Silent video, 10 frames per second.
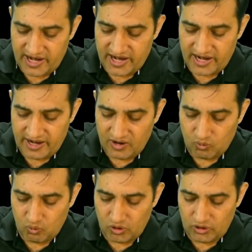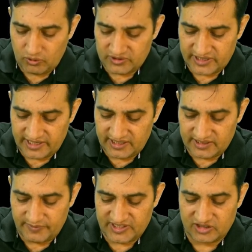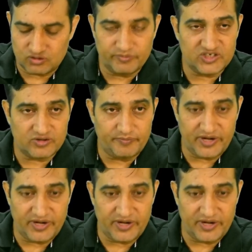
A want to send this message to Mr.